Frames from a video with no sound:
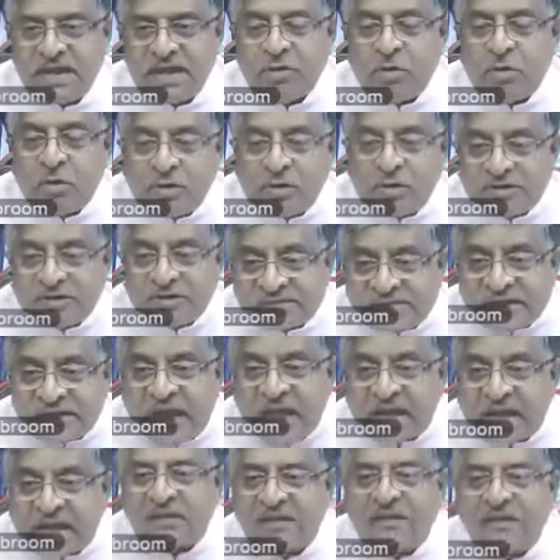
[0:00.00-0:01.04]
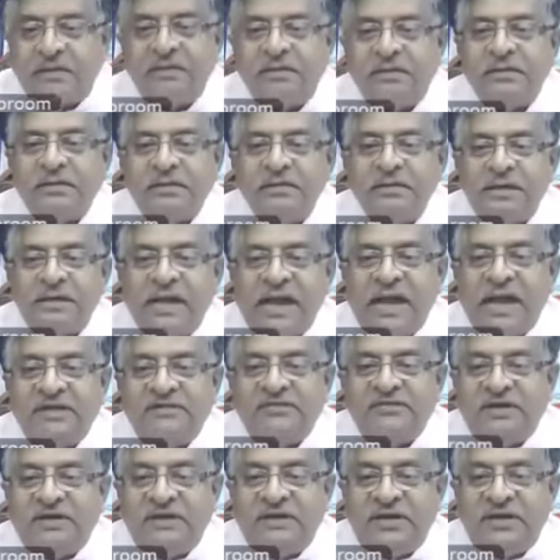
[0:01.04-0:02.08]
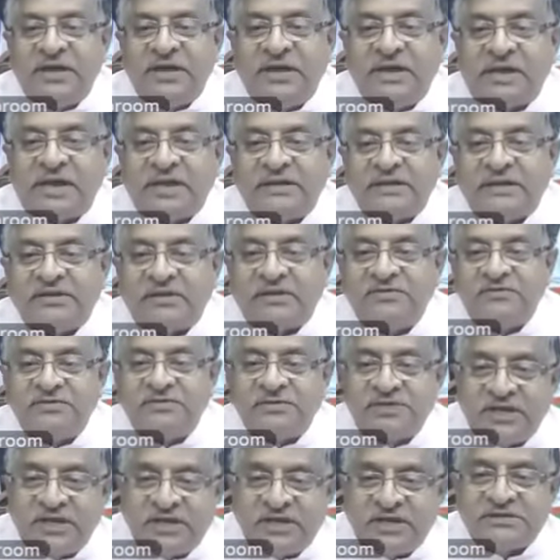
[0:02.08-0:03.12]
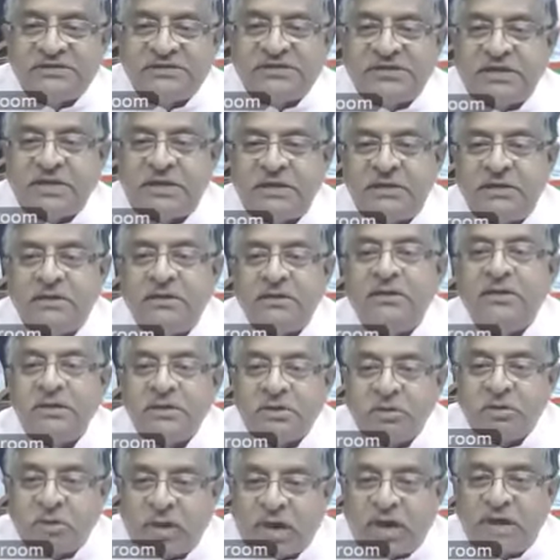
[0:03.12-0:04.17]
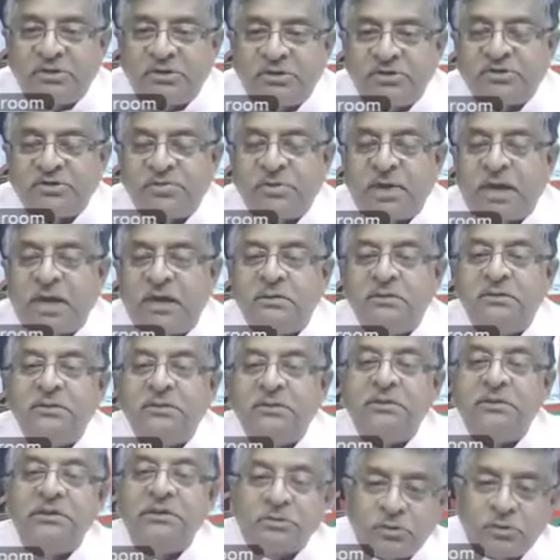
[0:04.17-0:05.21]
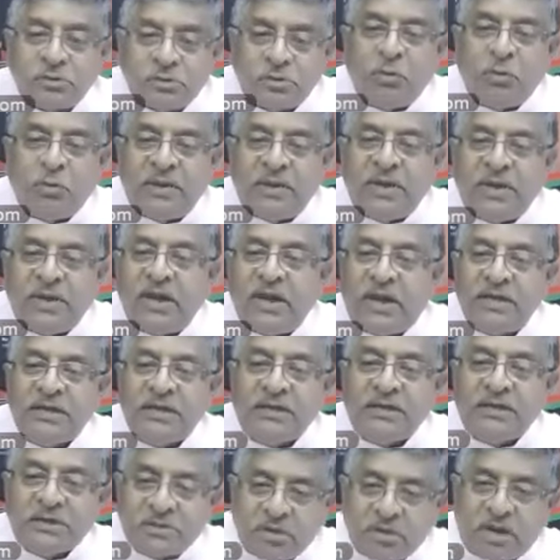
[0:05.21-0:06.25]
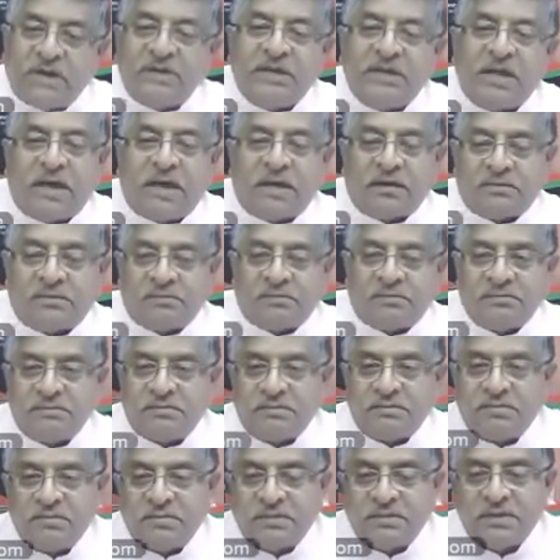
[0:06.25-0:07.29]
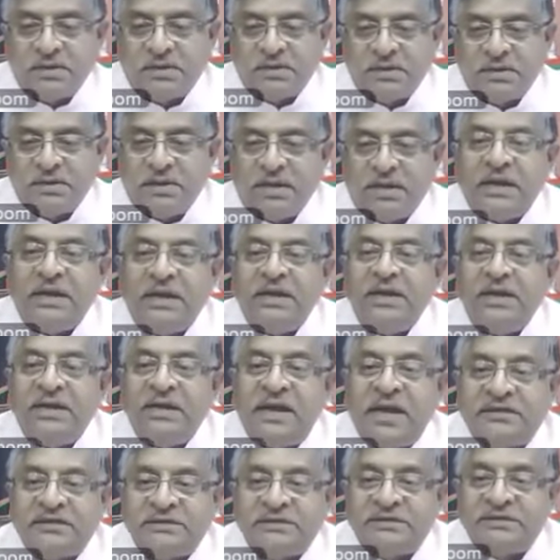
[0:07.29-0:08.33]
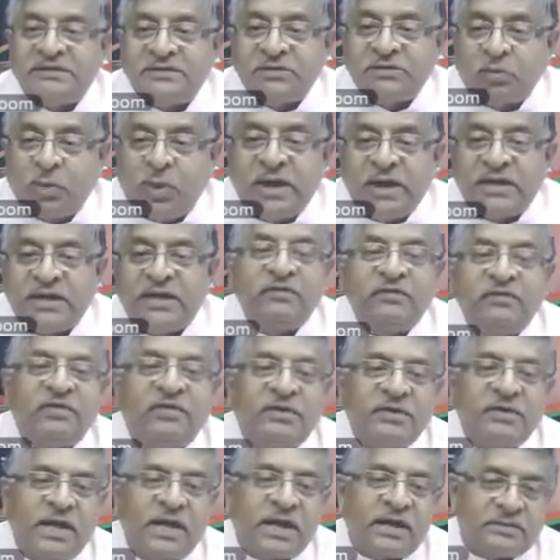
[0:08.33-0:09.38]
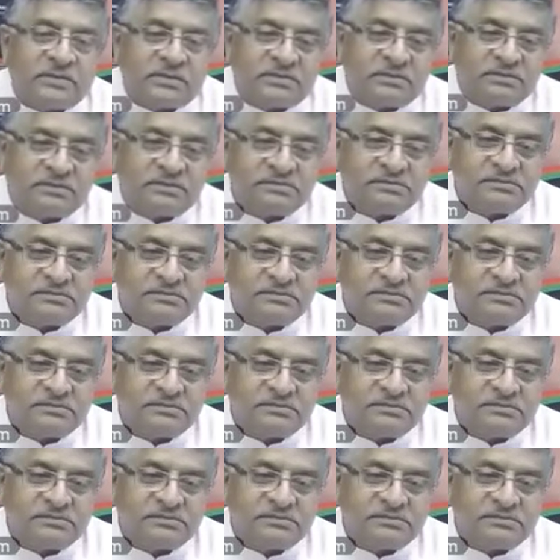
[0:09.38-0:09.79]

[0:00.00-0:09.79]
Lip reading: a good stack, as we did in case of GST and to Ayushman, to UPI, to Aadhaar? India is waiting for that.